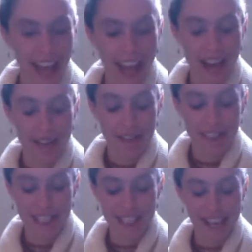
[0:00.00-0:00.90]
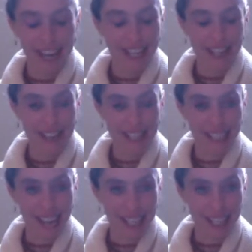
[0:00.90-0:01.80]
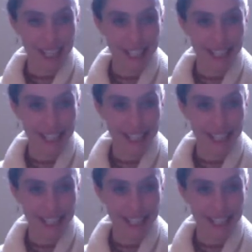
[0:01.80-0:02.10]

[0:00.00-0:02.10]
Have fun setting your intentions.